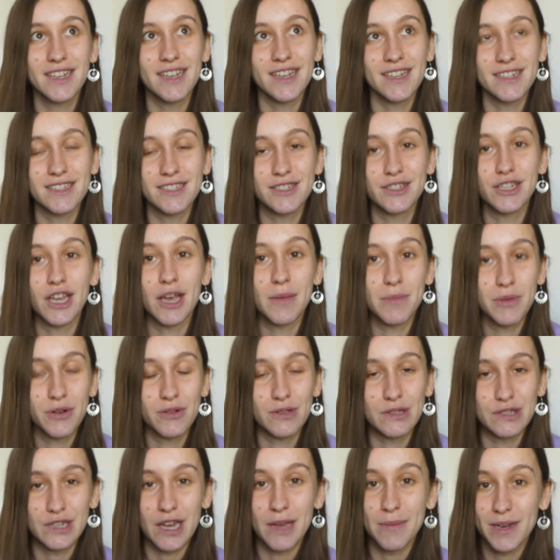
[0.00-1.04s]
into German
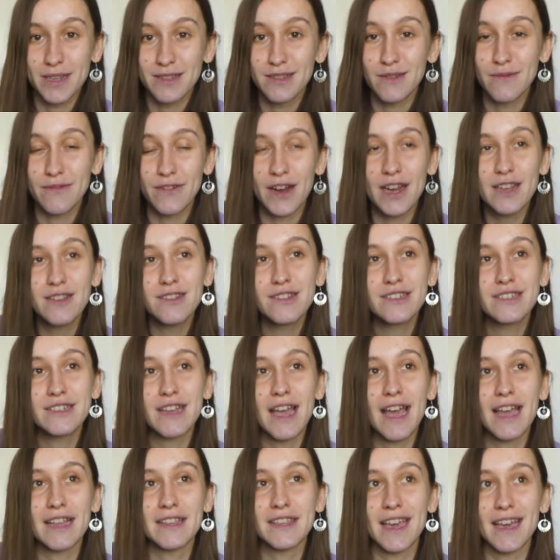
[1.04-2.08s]
or German into French.
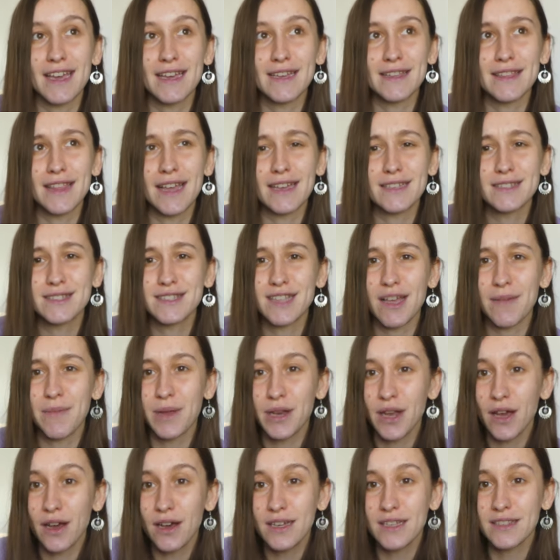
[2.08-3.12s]
And yet in that
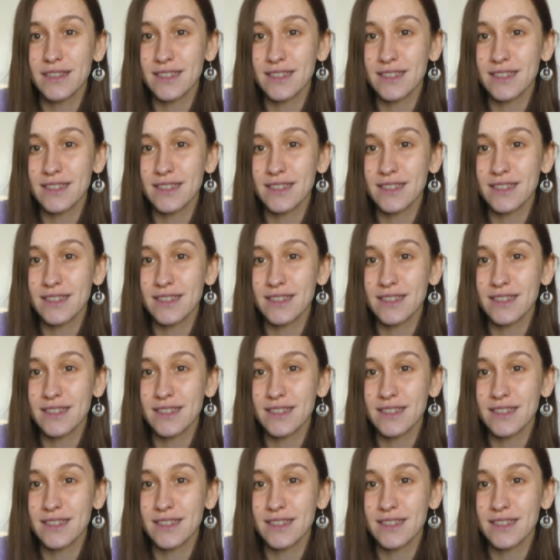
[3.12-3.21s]
seminar,